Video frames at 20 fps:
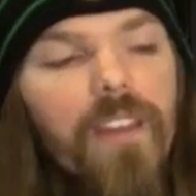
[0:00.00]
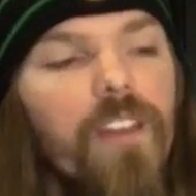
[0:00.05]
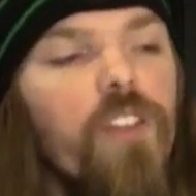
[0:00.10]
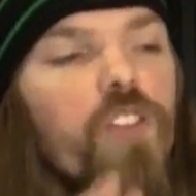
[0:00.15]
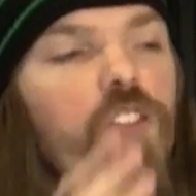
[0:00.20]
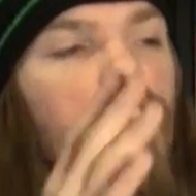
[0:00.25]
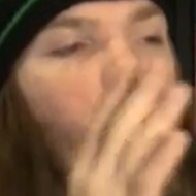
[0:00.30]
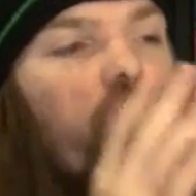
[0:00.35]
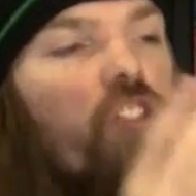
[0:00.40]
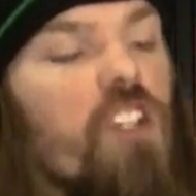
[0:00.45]

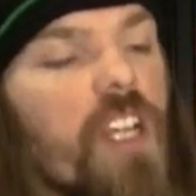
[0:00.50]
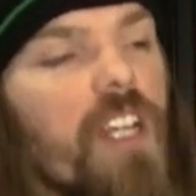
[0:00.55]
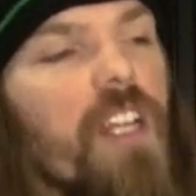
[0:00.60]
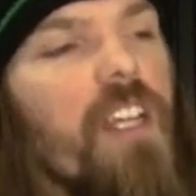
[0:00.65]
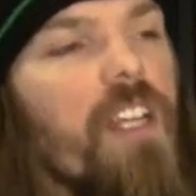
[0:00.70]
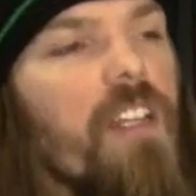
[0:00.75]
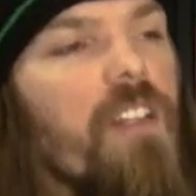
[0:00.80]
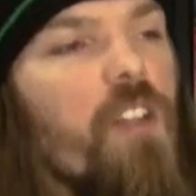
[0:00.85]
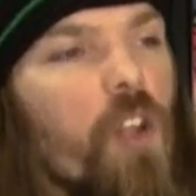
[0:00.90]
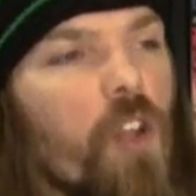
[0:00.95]

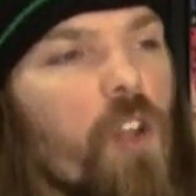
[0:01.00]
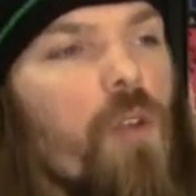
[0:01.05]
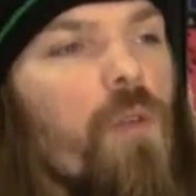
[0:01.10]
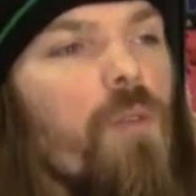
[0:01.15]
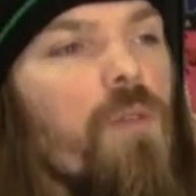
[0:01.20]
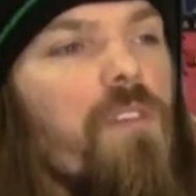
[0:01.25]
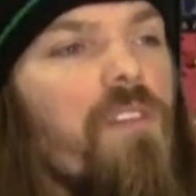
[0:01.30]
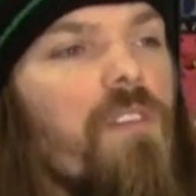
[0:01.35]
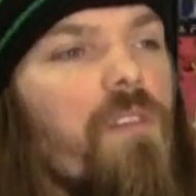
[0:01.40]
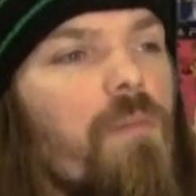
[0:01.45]
shitty
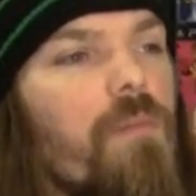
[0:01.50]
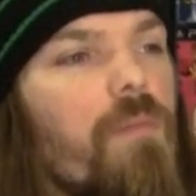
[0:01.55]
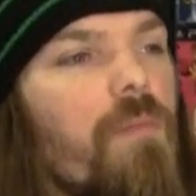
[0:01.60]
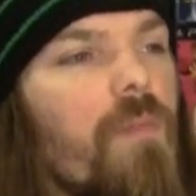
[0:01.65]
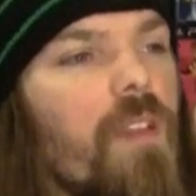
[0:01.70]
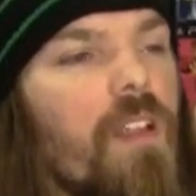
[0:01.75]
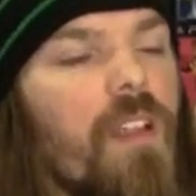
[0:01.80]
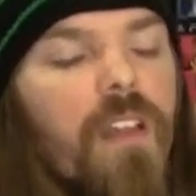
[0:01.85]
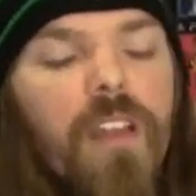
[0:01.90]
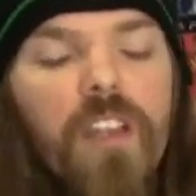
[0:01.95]
news
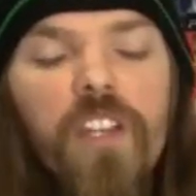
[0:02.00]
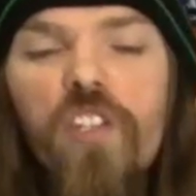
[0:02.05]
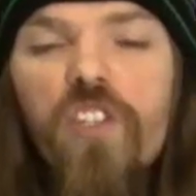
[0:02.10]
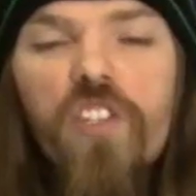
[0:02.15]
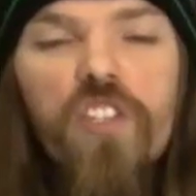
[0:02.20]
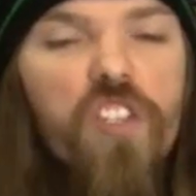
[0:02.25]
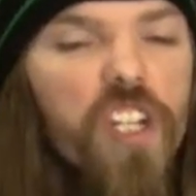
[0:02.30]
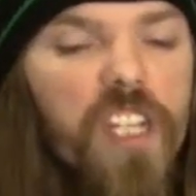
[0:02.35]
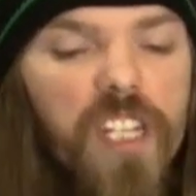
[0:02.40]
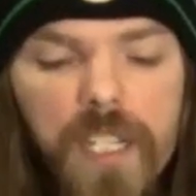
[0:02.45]

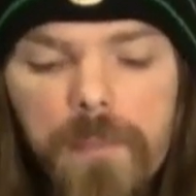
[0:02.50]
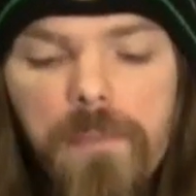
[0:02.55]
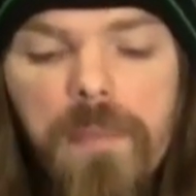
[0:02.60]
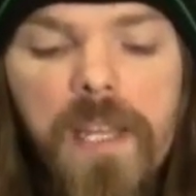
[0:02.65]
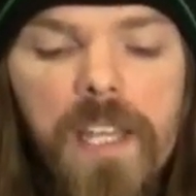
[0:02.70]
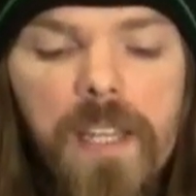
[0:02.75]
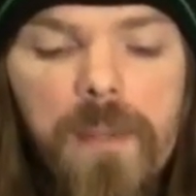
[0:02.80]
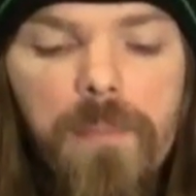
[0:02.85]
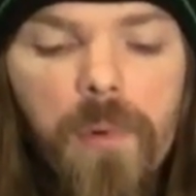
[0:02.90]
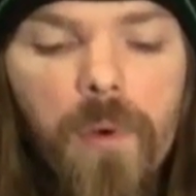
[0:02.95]
shitty
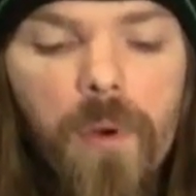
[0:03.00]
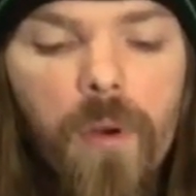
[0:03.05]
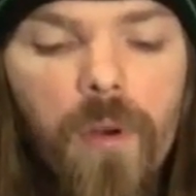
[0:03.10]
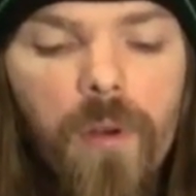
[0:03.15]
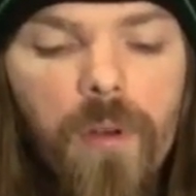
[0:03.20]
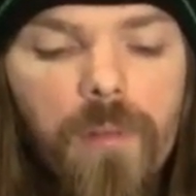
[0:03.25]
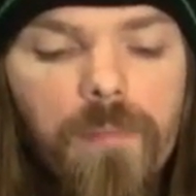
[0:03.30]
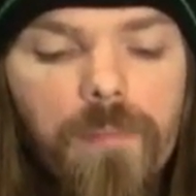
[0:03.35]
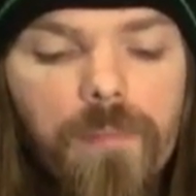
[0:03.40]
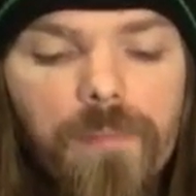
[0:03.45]

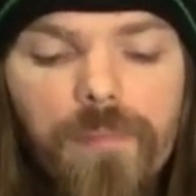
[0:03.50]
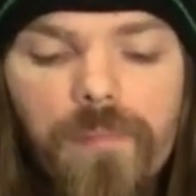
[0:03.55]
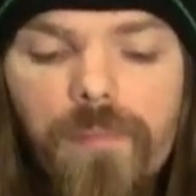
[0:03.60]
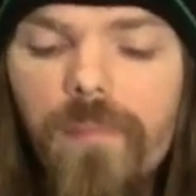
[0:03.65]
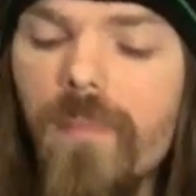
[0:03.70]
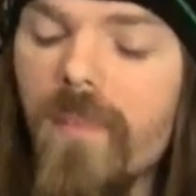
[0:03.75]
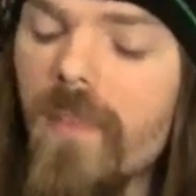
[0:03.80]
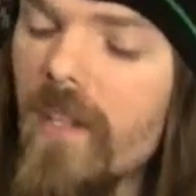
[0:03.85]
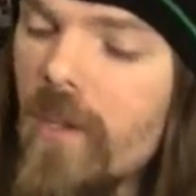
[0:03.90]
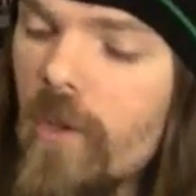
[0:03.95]
people,
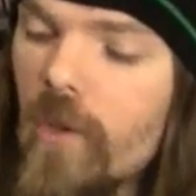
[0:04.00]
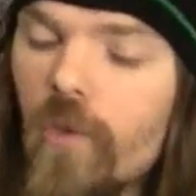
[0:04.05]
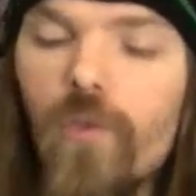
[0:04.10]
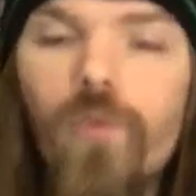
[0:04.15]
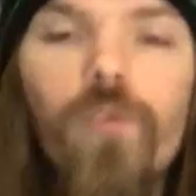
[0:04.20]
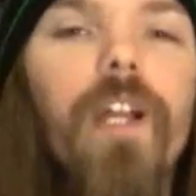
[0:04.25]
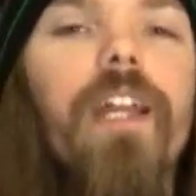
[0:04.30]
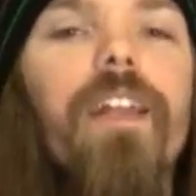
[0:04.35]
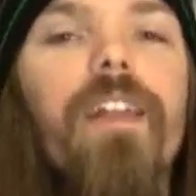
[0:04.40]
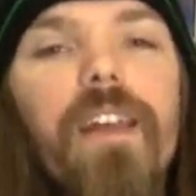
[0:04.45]

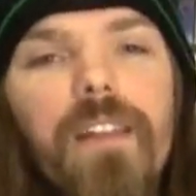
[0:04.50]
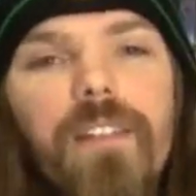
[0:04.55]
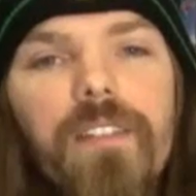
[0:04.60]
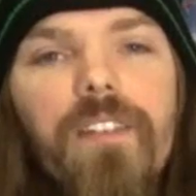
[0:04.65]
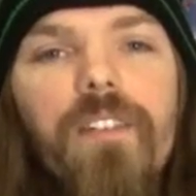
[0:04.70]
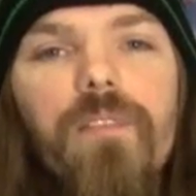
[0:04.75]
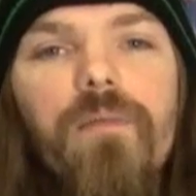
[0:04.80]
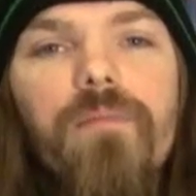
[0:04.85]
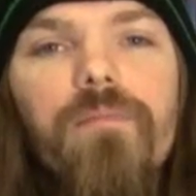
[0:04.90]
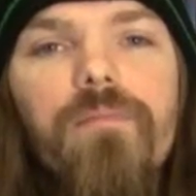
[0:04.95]
great
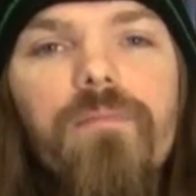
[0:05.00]
ending.